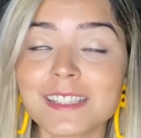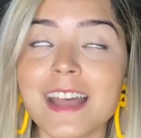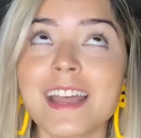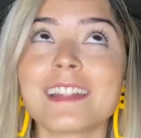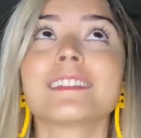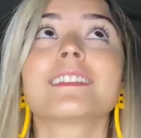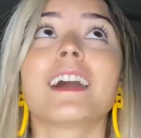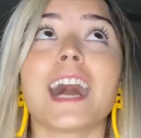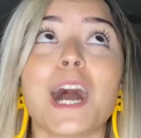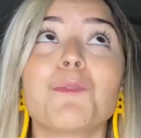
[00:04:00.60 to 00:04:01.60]
that
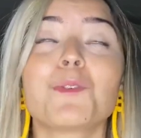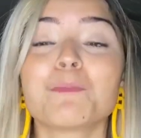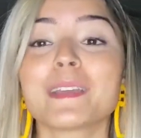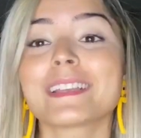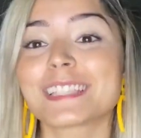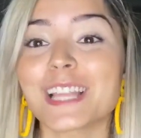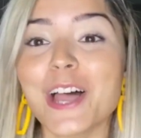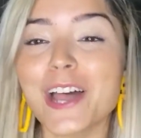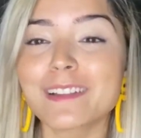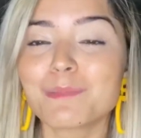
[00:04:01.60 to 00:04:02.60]
I will miss a
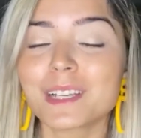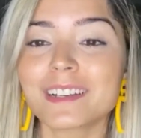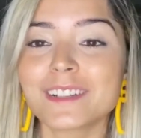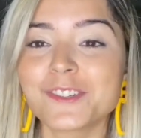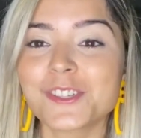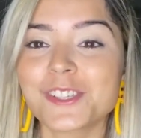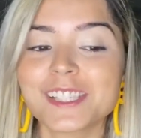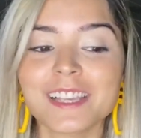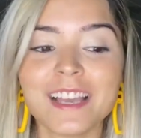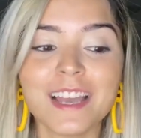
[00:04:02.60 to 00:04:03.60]
lot
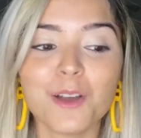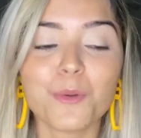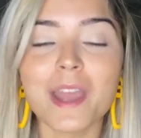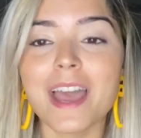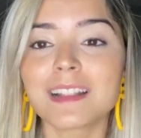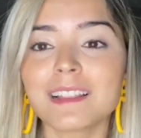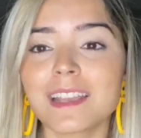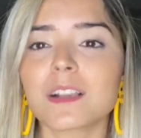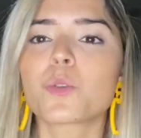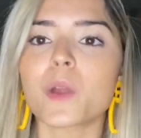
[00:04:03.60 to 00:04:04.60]
because we had
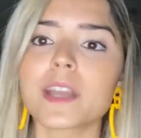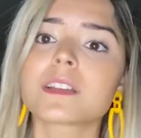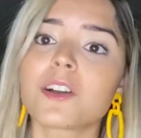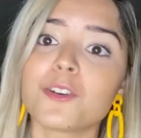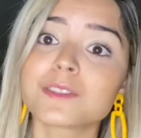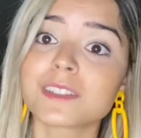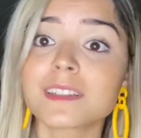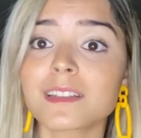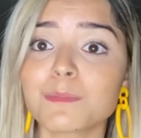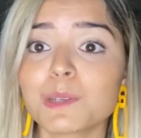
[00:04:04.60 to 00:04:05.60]
like great coaches
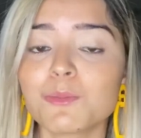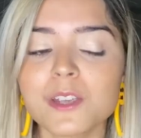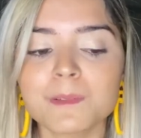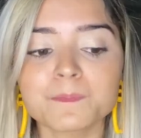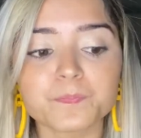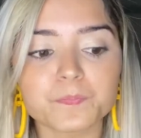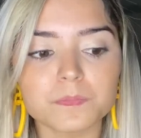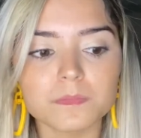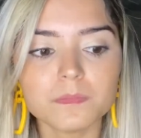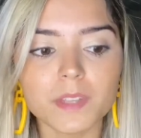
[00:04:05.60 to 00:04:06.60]
in WWE
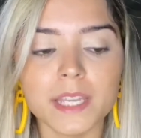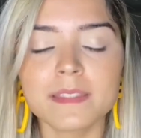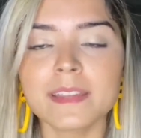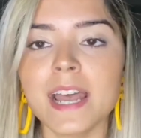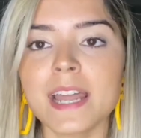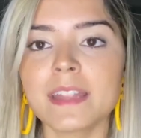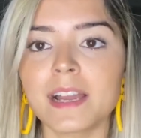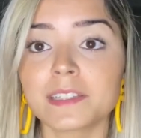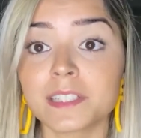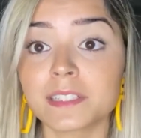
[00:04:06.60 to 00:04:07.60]
and that
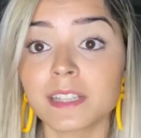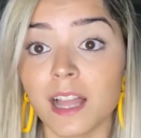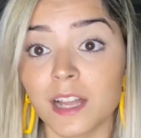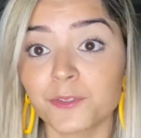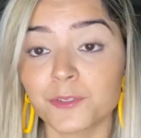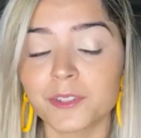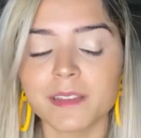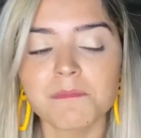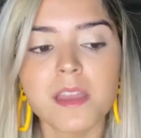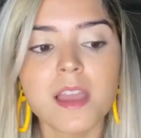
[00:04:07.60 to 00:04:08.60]
I learned a lot from
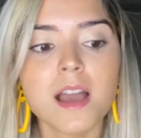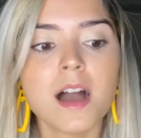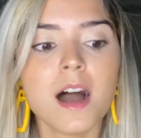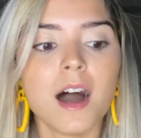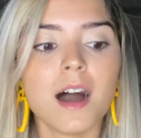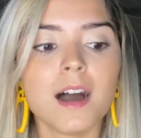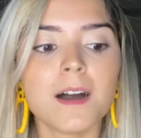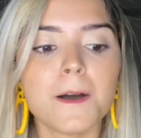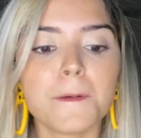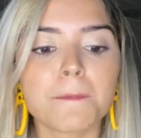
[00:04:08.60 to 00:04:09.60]
them.
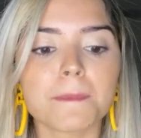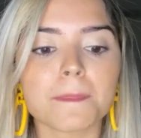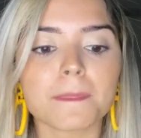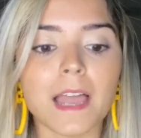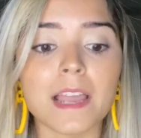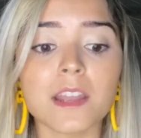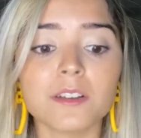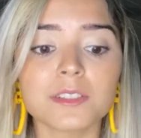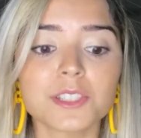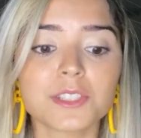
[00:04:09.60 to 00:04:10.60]
Um, I
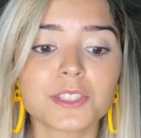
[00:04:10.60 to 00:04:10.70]
also